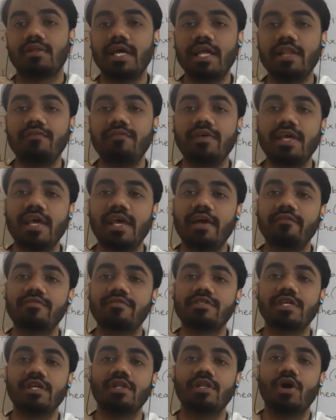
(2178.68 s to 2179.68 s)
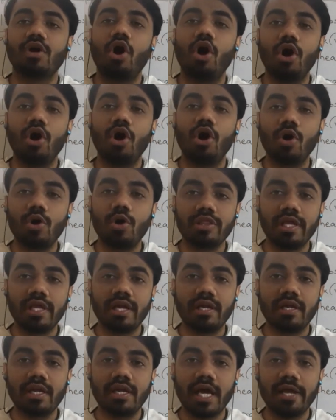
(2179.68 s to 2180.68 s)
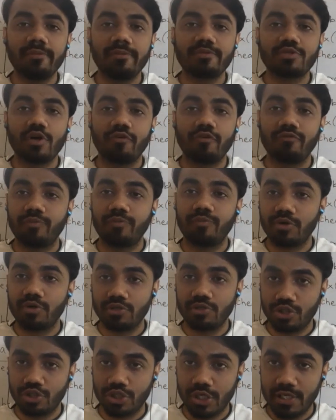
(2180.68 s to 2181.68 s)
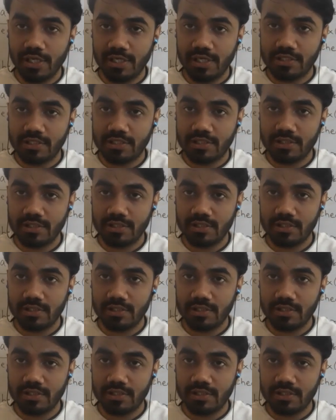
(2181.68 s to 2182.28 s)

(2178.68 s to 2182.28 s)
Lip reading: Then we have seen all the types of bone joints.